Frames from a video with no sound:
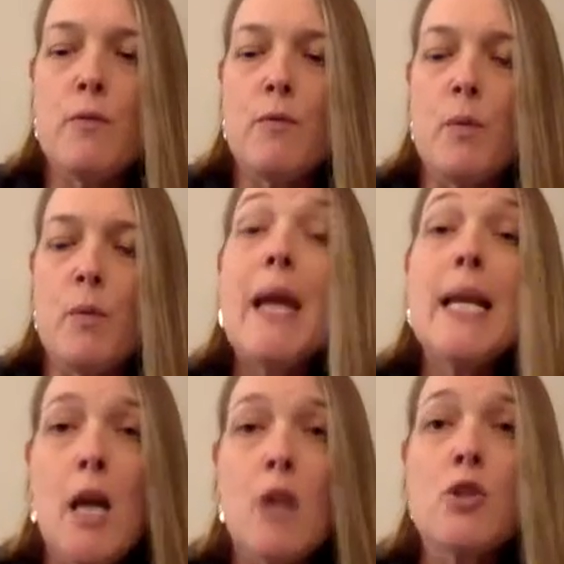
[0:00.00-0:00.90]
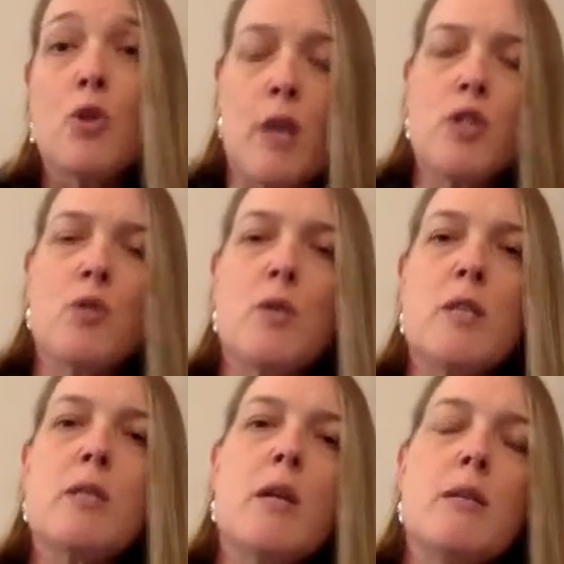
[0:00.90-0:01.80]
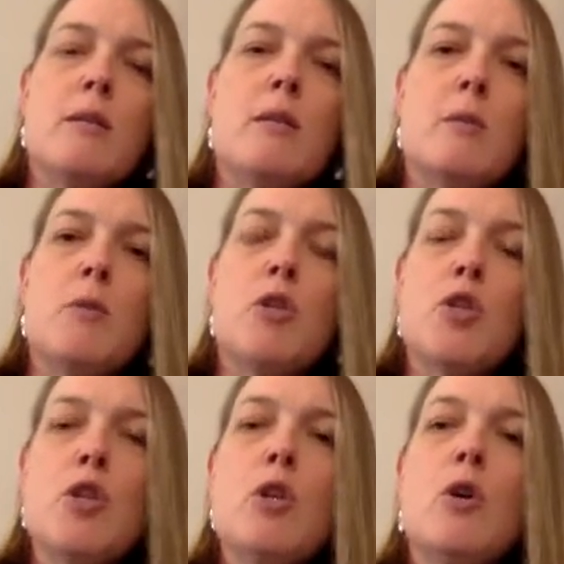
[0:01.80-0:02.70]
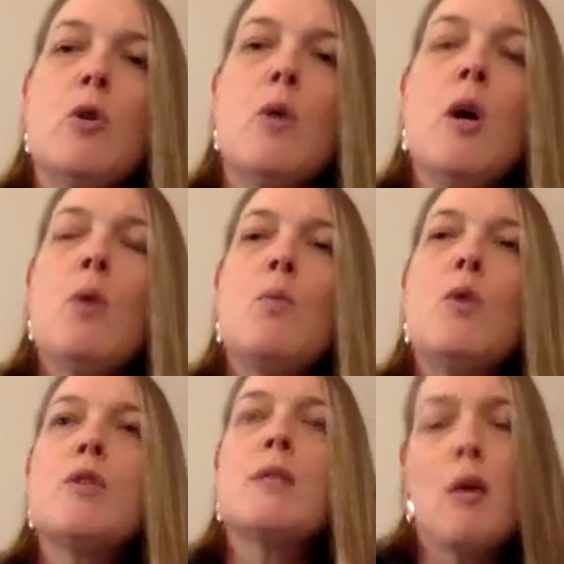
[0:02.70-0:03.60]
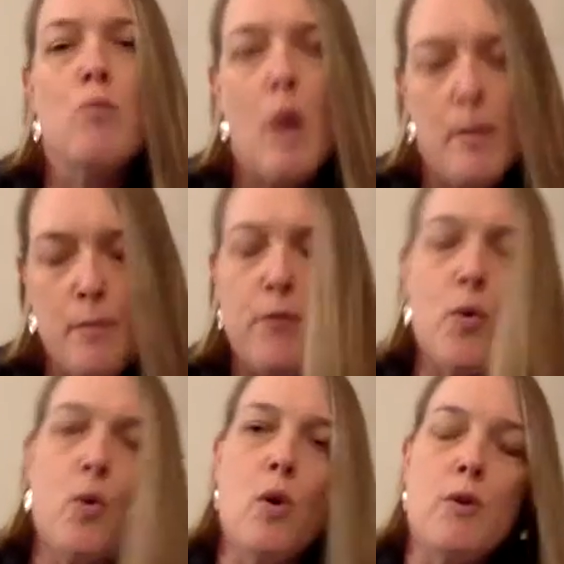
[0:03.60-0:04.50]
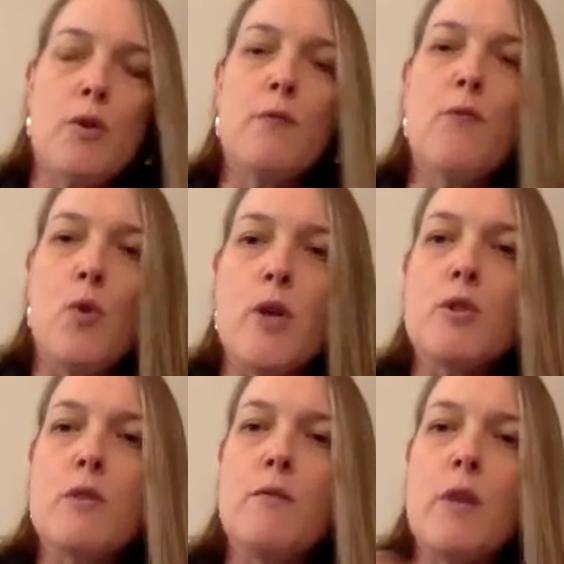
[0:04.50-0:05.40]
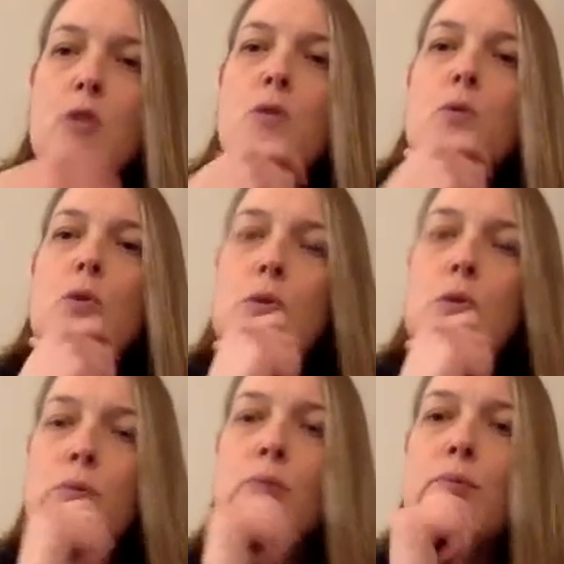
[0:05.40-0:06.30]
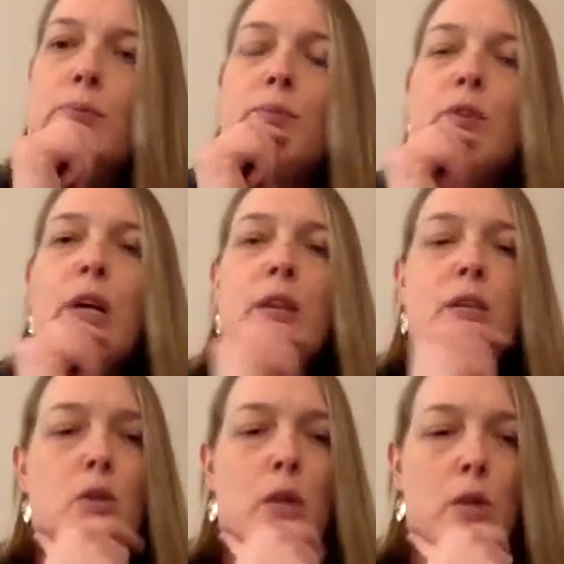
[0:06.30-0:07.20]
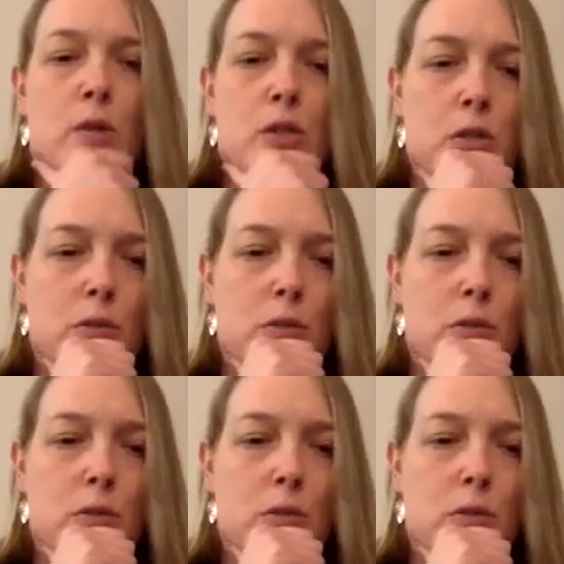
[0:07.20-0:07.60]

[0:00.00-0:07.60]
remaining undergraduate studies at WSU was then right before the 4 years of vet school. Yeah, that's a great question.